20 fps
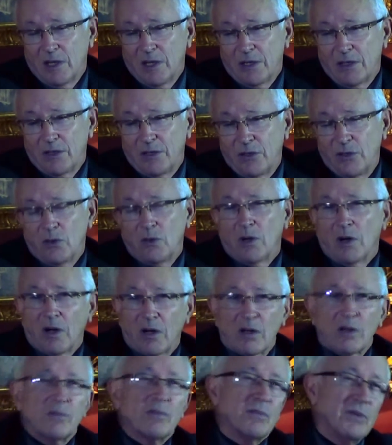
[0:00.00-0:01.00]
you
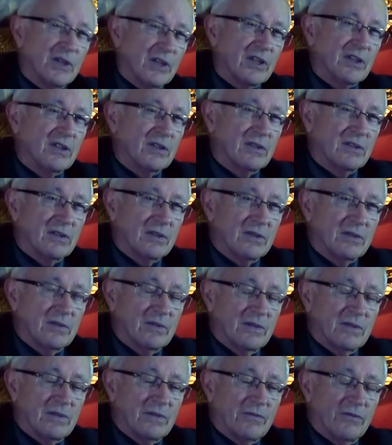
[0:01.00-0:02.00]
are being
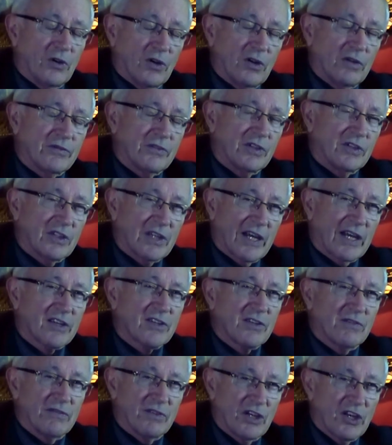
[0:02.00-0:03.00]
involved in
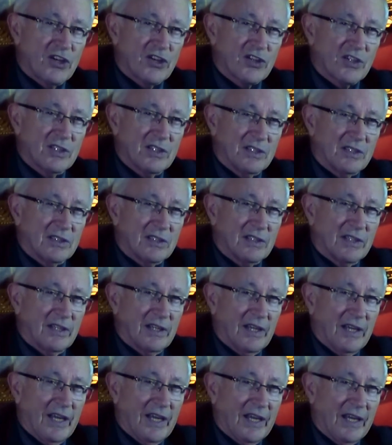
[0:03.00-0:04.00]
tax evasion,
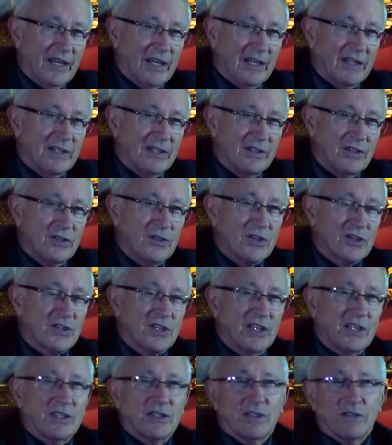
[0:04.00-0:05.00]
and you just
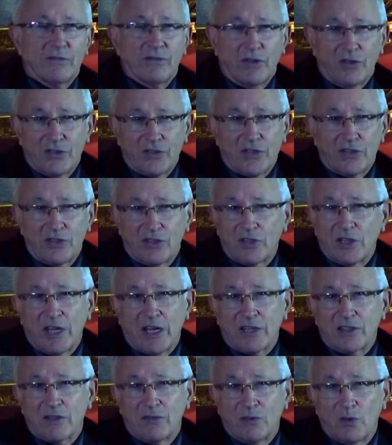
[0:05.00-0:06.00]
think that it falls under
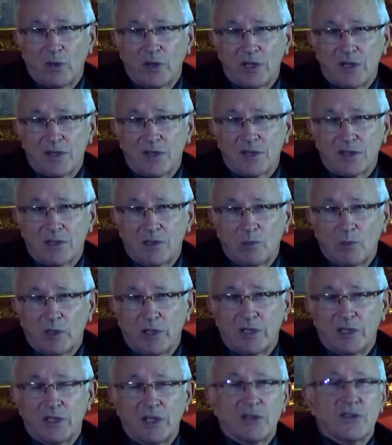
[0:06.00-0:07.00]
tax avoidance, but
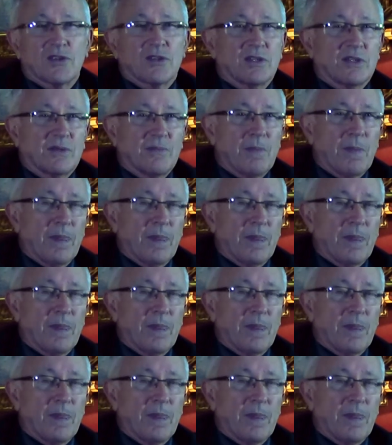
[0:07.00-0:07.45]
it doesn't.